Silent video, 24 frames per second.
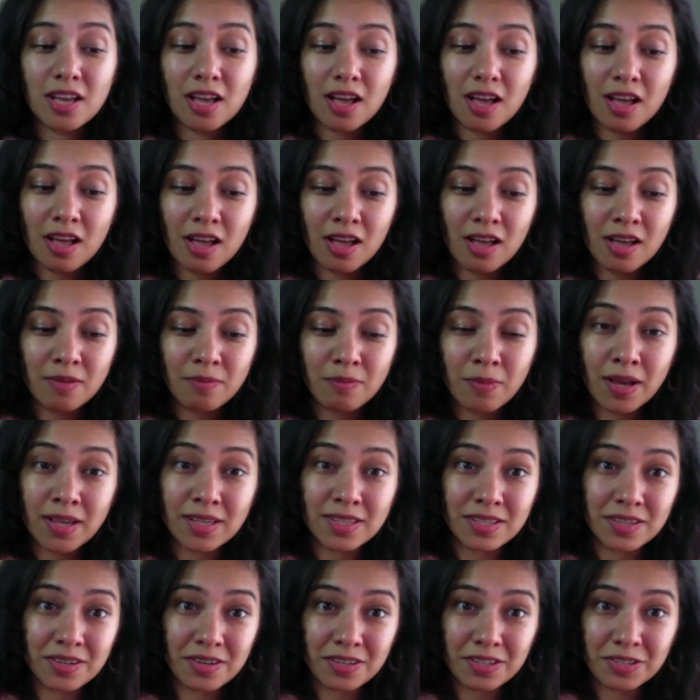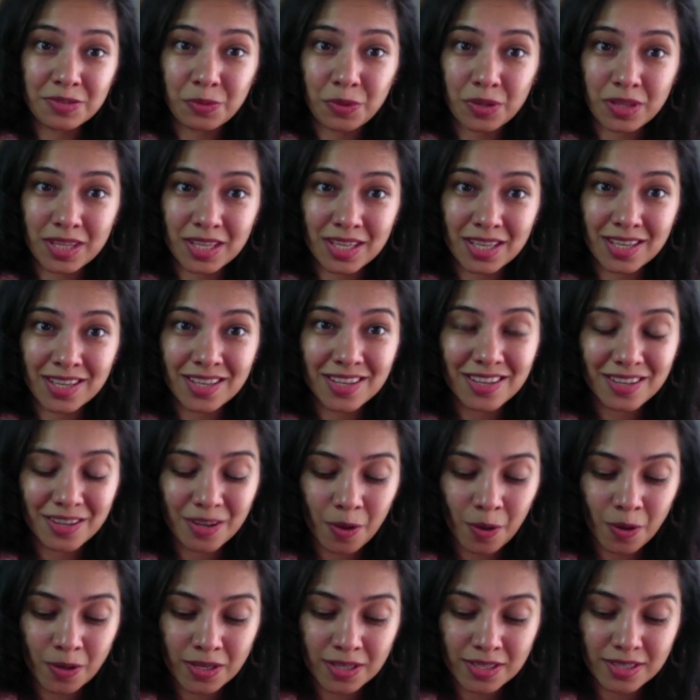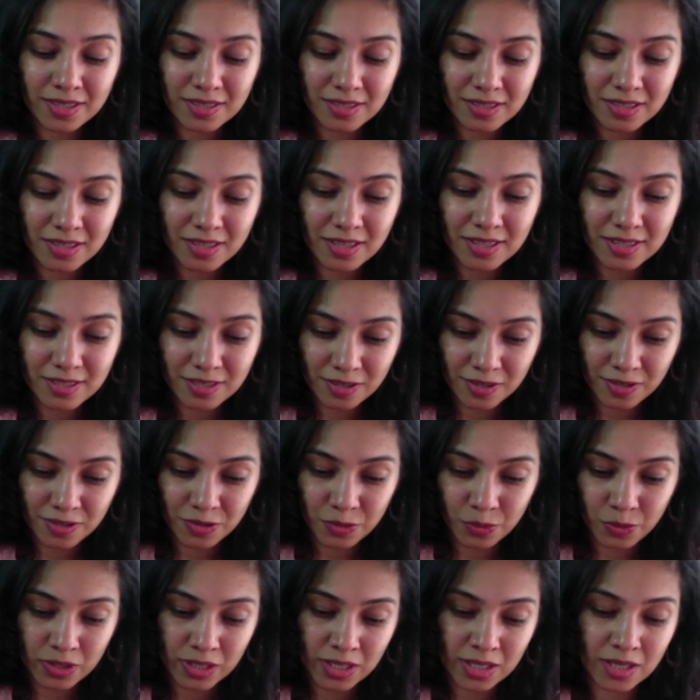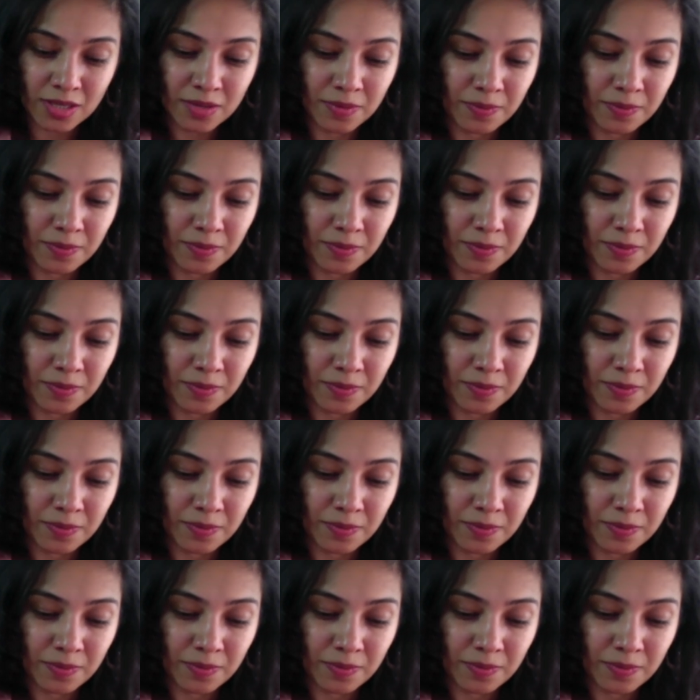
Ma Saraswati, goddess Saraswati.